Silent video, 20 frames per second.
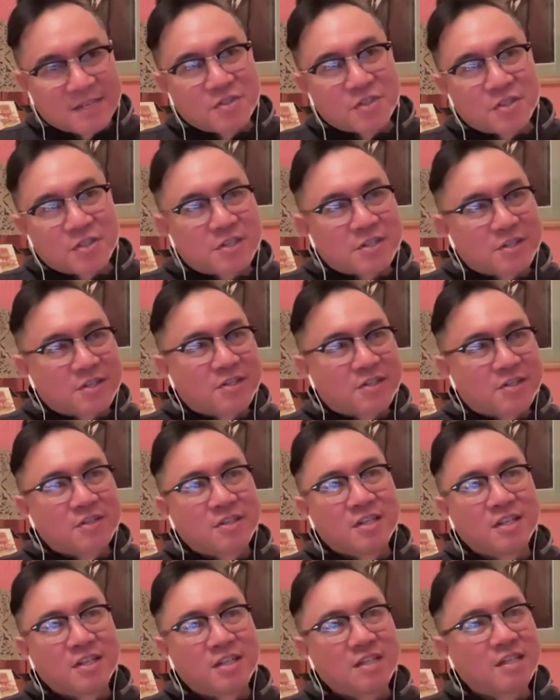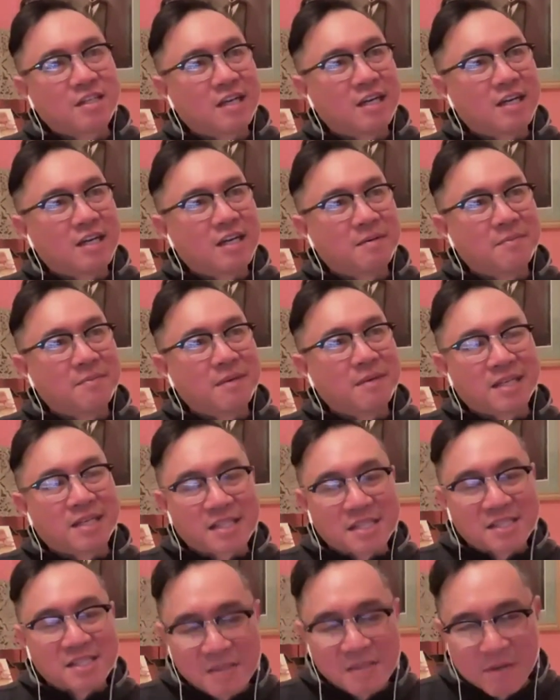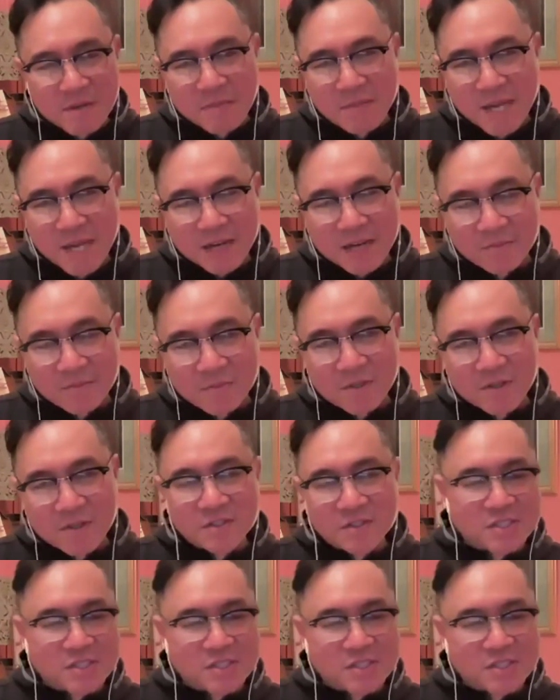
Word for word: off to her. Um, I get this email back from her.